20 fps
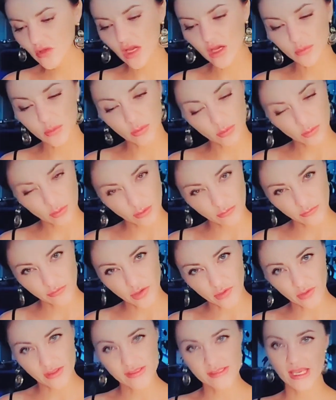I'm I'm
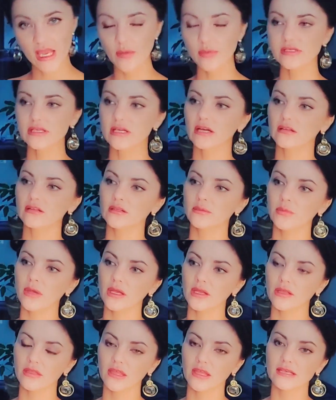very skeptical in
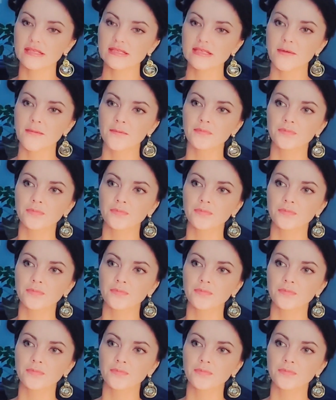many things.